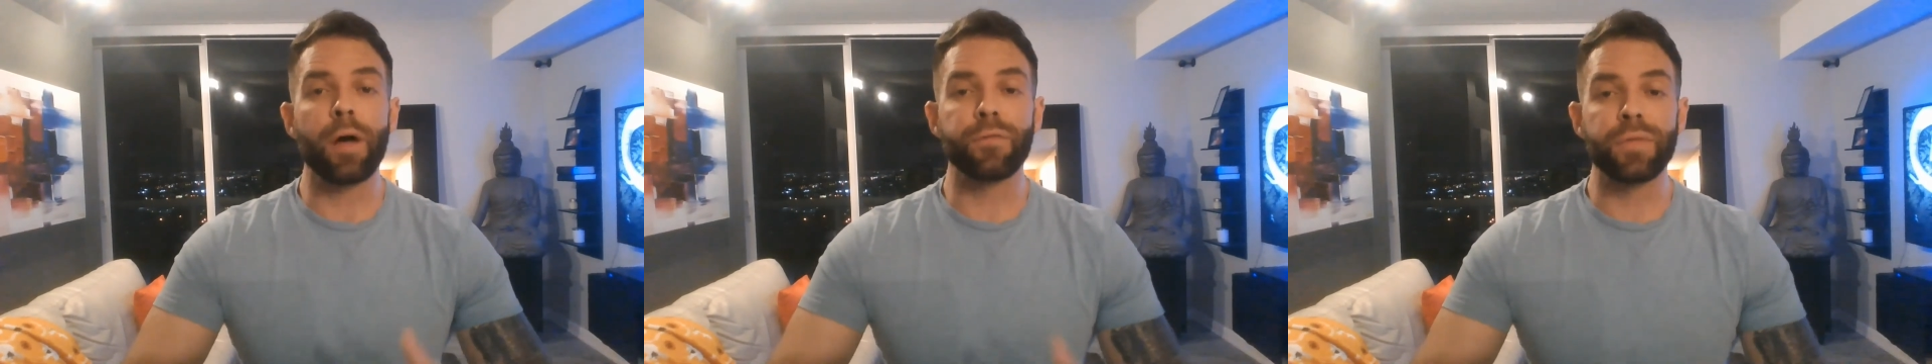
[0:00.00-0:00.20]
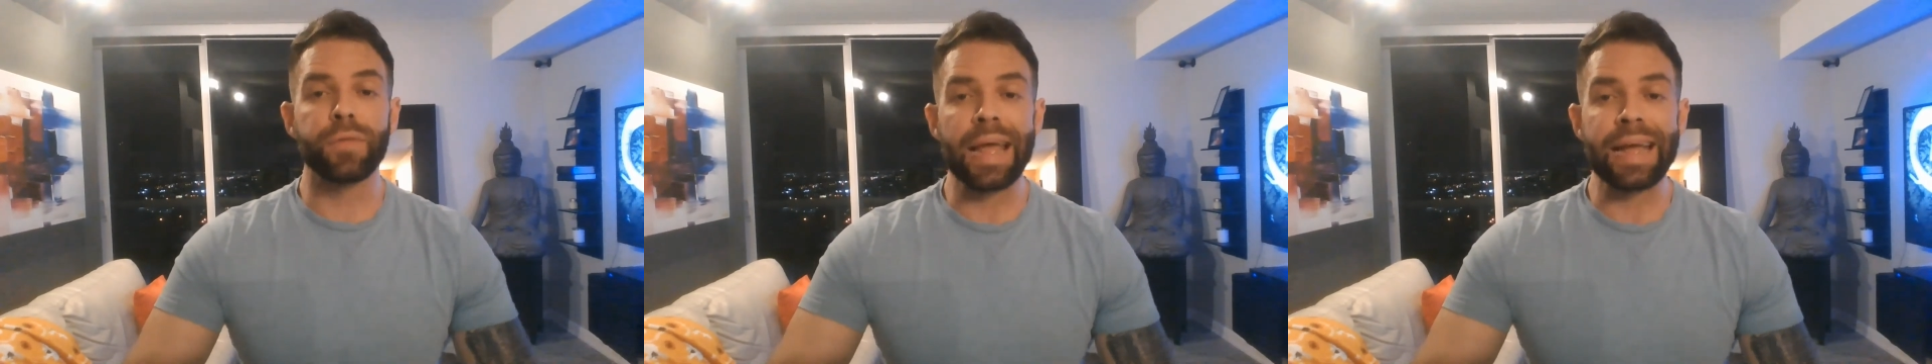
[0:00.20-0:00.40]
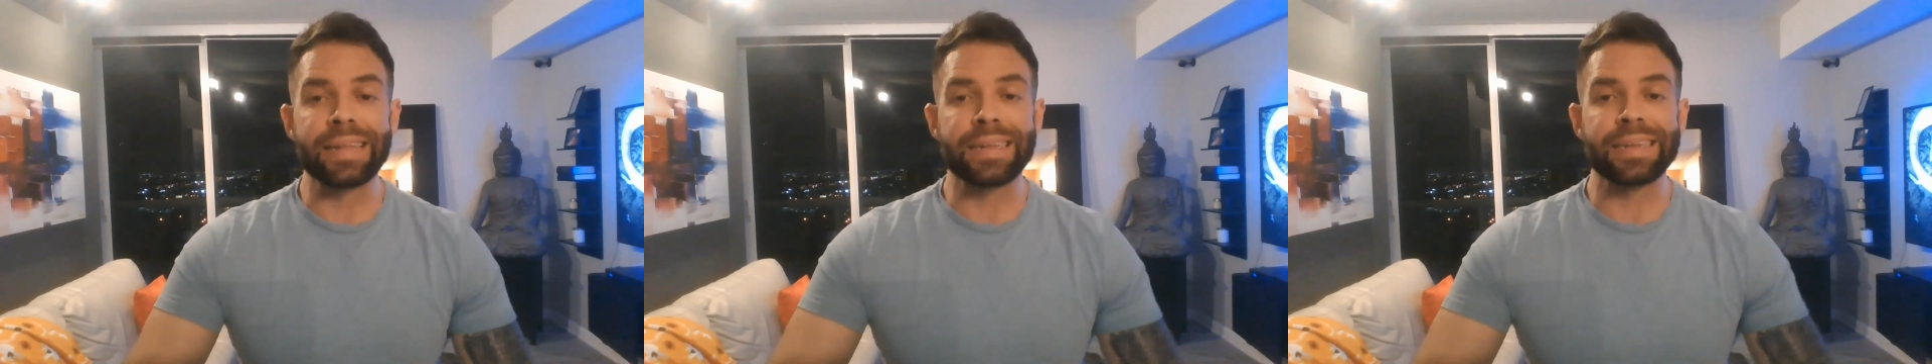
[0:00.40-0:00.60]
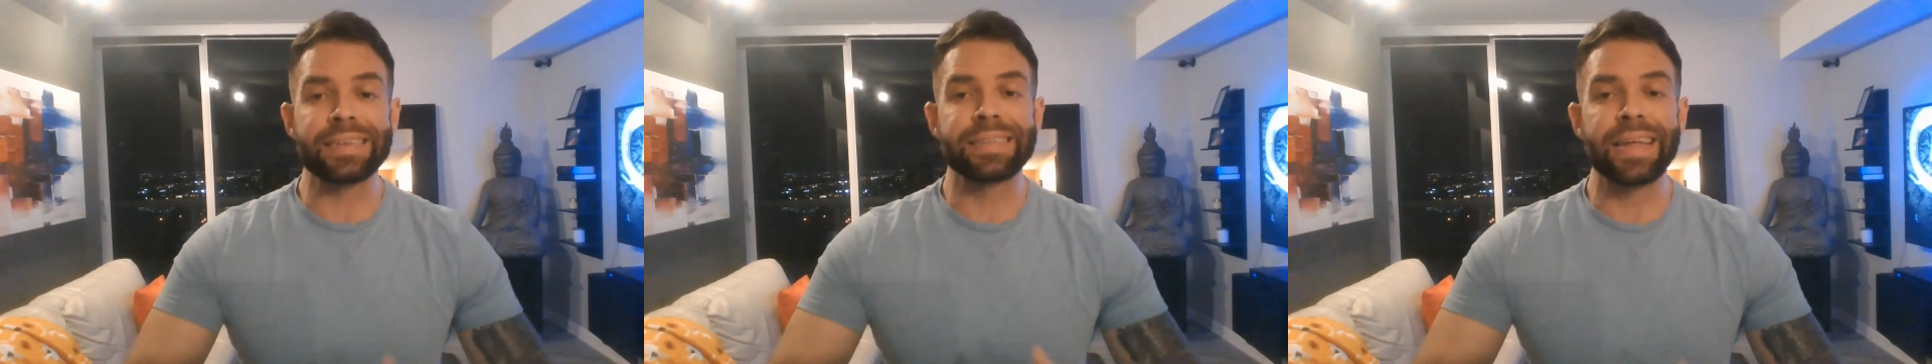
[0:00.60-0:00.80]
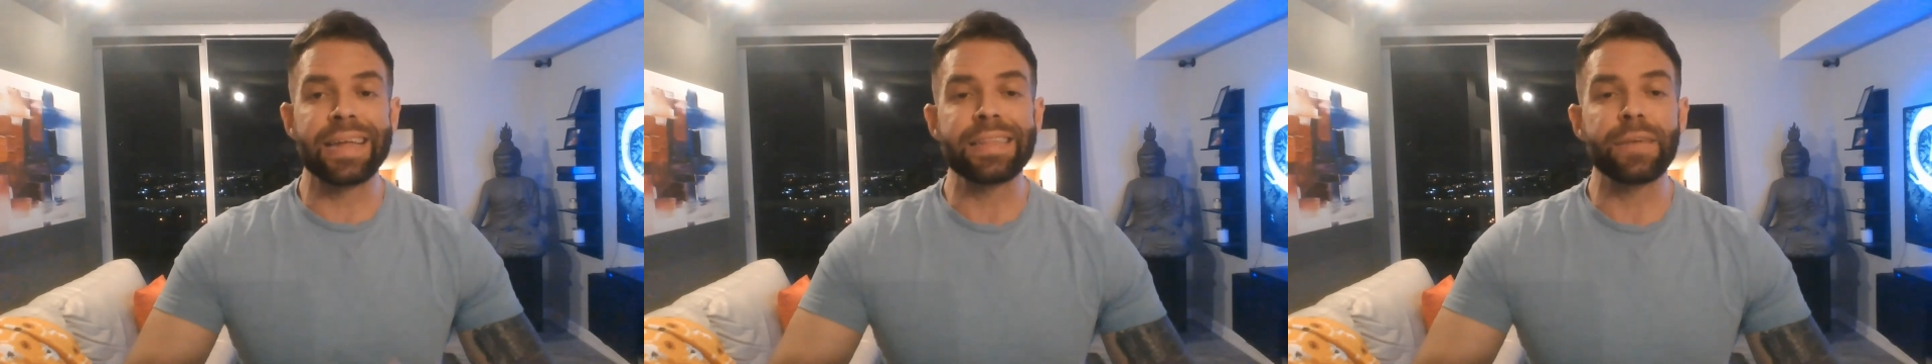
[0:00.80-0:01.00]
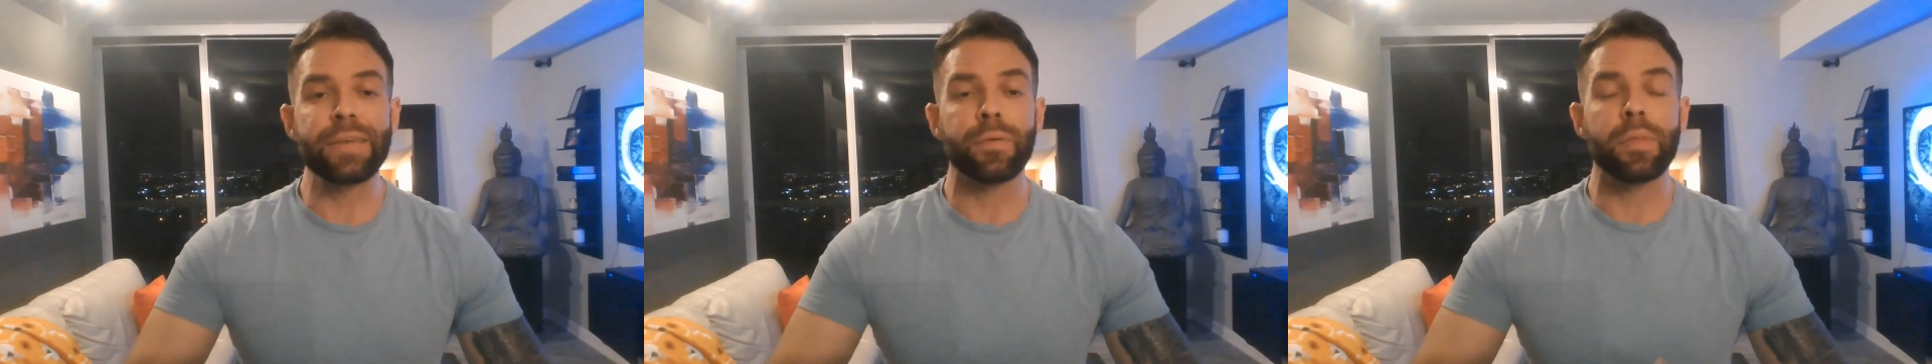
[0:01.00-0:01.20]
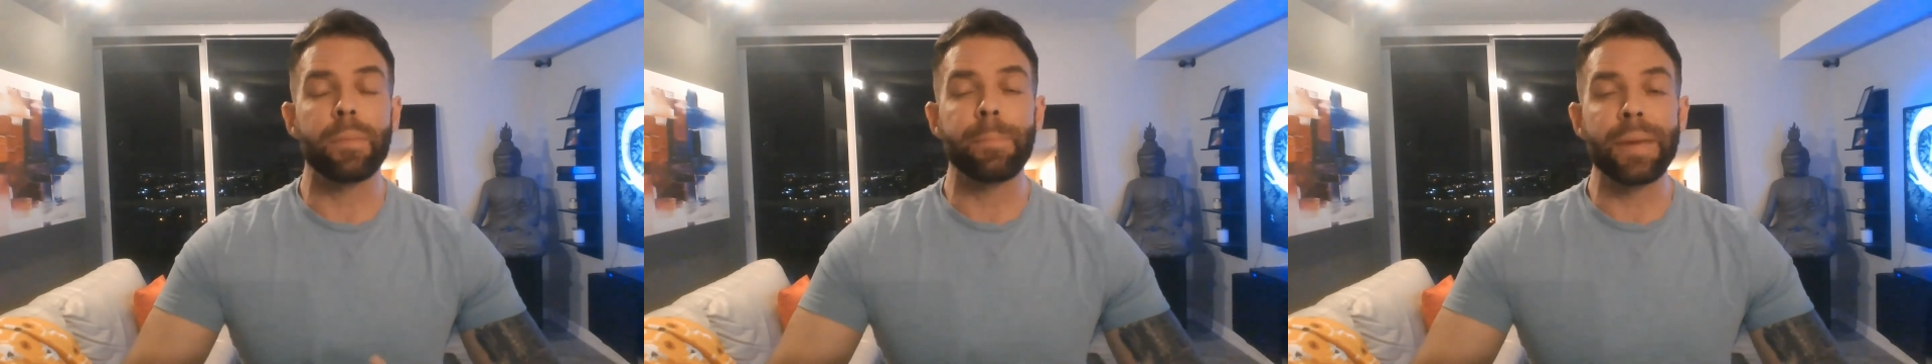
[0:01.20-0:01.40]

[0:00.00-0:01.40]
of land extending from the